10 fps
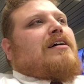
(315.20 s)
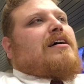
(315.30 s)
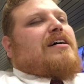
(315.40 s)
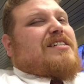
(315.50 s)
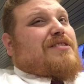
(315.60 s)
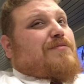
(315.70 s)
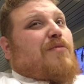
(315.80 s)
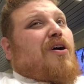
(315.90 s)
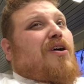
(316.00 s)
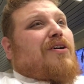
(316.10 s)
a
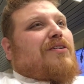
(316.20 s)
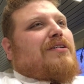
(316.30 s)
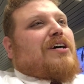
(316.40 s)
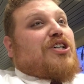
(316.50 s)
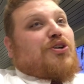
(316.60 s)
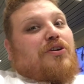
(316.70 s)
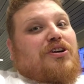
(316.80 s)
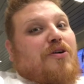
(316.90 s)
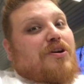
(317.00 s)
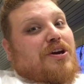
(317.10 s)
short
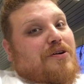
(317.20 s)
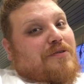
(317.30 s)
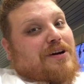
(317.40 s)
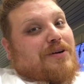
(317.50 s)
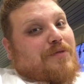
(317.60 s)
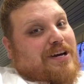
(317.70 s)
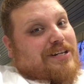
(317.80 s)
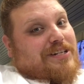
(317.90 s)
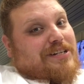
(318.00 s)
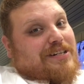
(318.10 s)
Tokyo rig
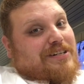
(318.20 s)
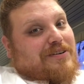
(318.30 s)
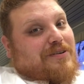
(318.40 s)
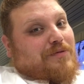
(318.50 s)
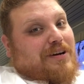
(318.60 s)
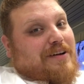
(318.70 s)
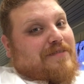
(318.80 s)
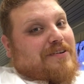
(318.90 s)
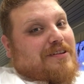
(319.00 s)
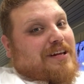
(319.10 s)
weight or
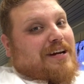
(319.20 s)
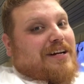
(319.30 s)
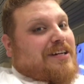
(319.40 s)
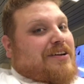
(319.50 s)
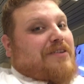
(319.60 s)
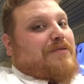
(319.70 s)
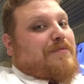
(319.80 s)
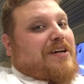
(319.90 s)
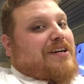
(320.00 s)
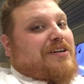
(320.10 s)
whatever, like,
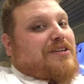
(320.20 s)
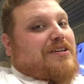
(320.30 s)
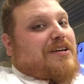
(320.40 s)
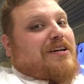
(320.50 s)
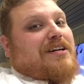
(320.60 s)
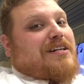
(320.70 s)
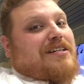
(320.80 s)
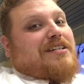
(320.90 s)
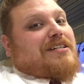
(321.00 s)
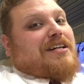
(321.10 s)
made it because
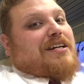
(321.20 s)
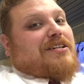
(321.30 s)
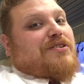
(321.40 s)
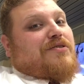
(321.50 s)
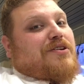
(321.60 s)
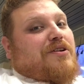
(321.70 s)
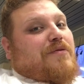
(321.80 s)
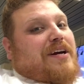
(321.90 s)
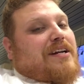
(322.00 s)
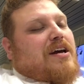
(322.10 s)
it's like the Tokyo
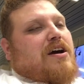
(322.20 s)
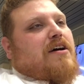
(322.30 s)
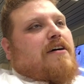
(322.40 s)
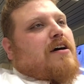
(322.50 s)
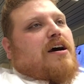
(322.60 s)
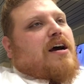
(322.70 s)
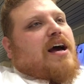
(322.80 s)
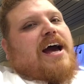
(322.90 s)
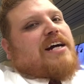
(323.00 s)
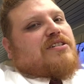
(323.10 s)
weight
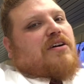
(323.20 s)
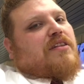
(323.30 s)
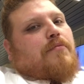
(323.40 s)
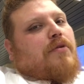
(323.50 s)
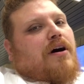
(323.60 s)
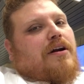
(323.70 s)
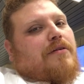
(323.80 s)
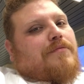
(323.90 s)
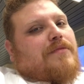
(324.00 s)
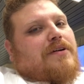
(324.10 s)
hangs on the
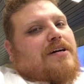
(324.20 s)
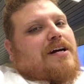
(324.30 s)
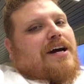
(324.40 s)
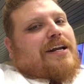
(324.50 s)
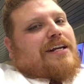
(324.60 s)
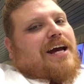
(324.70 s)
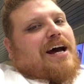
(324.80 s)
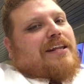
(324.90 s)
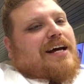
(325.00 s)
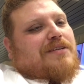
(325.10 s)
bottom, and
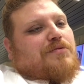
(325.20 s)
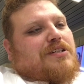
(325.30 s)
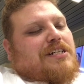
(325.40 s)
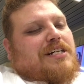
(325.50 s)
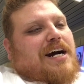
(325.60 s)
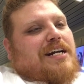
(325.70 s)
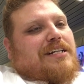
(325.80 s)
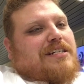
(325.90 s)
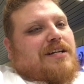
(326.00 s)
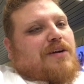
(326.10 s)
yeah, that's what kind of
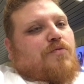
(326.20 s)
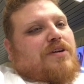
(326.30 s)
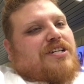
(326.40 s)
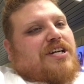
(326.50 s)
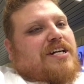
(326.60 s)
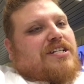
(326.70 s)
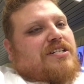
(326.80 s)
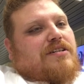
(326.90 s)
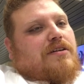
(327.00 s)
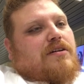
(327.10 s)
is like what
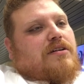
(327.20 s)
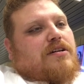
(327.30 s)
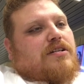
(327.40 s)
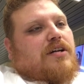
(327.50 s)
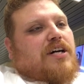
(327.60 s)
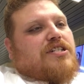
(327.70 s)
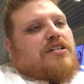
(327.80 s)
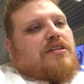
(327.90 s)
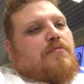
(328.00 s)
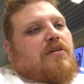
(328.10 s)
is
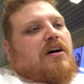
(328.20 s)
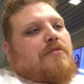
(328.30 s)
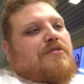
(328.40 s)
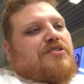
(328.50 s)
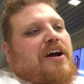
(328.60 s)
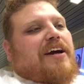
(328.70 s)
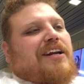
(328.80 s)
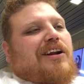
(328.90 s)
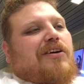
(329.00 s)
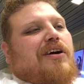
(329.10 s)
touching the bottom and dragging
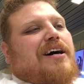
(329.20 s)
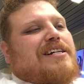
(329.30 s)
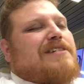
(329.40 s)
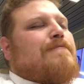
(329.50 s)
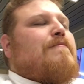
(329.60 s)
it across.